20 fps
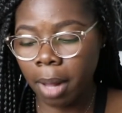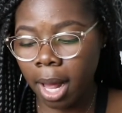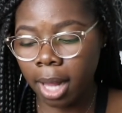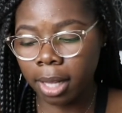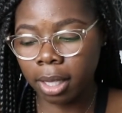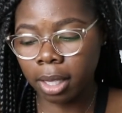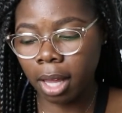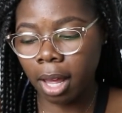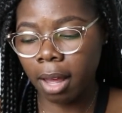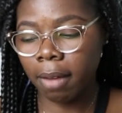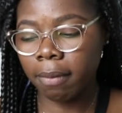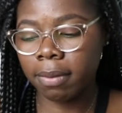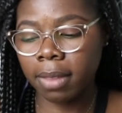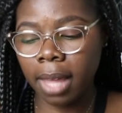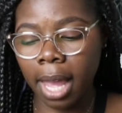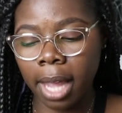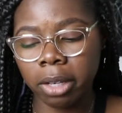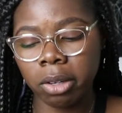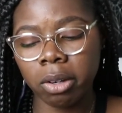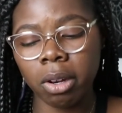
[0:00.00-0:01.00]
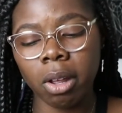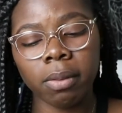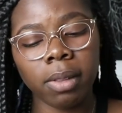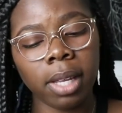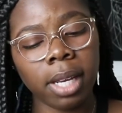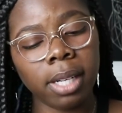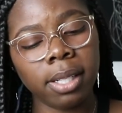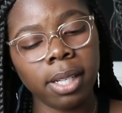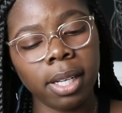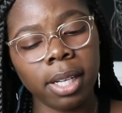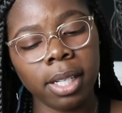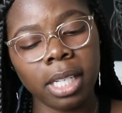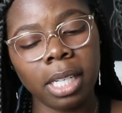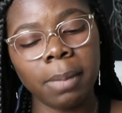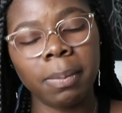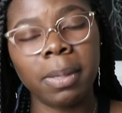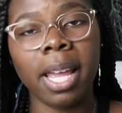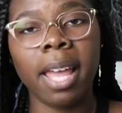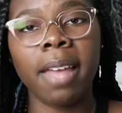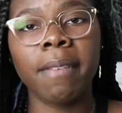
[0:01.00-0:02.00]
i love that you know they did
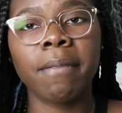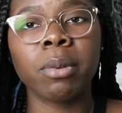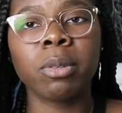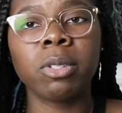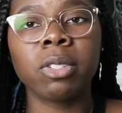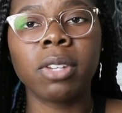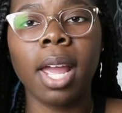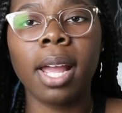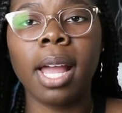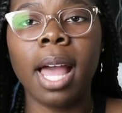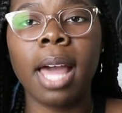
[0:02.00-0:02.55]
keep the headphone jack